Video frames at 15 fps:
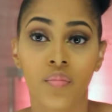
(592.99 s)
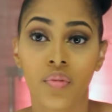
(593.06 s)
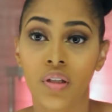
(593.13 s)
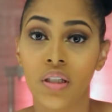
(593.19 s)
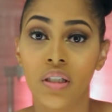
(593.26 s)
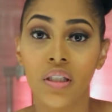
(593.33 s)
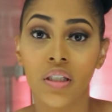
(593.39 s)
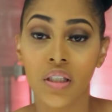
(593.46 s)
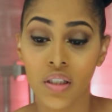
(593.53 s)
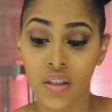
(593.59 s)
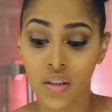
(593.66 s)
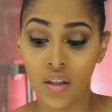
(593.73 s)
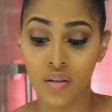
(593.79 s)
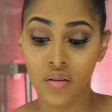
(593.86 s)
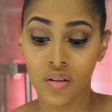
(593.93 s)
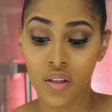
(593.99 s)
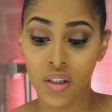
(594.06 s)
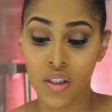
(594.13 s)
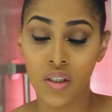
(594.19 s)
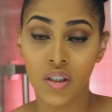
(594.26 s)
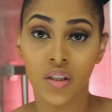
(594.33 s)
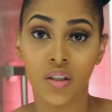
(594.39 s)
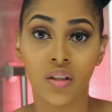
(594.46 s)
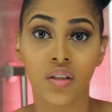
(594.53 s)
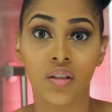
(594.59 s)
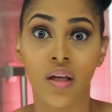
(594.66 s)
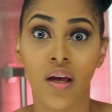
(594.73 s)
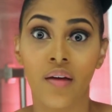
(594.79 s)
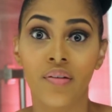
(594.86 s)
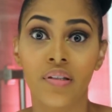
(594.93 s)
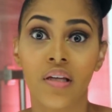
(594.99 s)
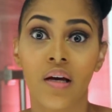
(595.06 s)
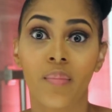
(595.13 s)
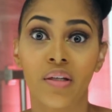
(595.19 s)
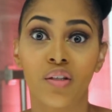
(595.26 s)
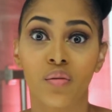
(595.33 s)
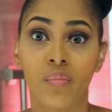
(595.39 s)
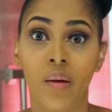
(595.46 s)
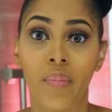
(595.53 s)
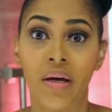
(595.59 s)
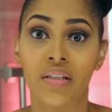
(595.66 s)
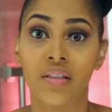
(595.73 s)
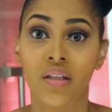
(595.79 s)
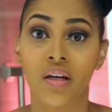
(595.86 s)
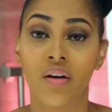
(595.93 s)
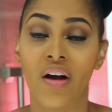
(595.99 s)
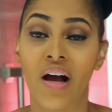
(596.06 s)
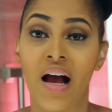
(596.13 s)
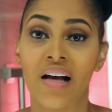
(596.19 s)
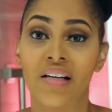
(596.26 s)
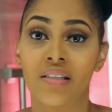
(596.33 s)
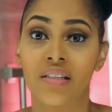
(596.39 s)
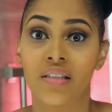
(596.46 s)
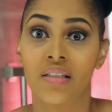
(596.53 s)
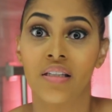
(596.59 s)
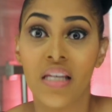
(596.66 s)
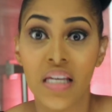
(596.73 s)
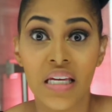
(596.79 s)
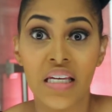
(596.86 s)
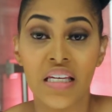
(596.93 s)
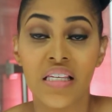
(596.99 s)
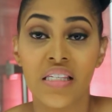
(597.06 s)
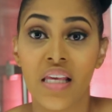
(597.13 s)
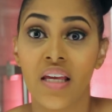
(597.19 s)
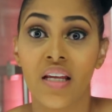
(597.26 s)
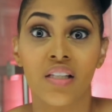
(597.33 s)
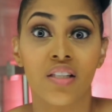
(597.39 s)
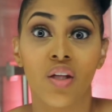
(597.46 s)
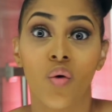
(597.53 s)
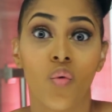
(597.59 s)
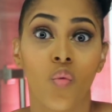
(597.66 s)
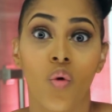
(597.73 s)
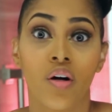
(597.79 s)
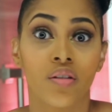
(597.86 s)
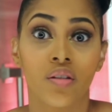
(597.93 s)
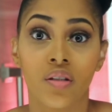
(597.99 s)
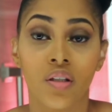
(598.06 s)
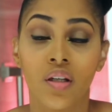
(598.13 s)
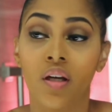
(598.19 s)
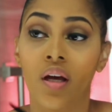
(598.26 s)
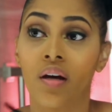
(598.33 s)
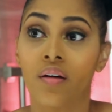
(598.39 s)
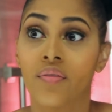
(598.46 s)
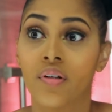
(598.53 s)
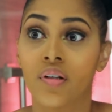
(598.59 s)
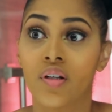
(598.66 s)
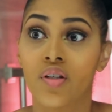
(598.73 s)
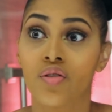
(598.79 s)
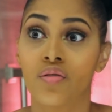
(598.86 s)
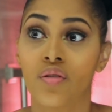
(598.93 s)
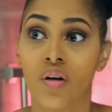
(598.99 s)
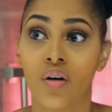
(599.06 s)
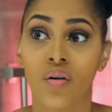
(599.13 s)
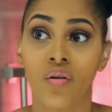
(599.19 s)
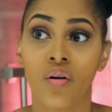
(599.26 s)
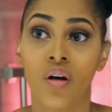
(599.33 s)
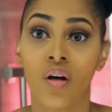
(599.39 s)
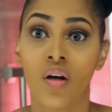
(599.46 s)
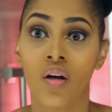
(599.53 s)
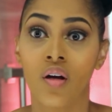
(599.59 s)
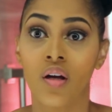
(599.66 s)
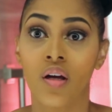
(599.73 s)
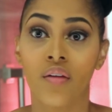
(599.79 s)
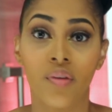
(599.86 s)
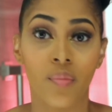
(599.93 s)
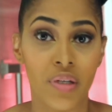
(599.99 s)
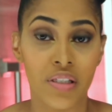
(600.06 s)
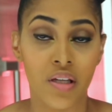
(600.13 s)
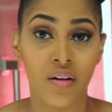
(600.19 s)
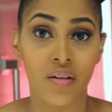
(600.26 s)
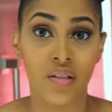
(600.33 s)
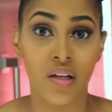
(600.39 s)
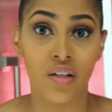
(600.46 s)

Please don't sneeze. Every time I do my mascara, I sneeze, and it's the worst thing ever, because you know, if your mascara is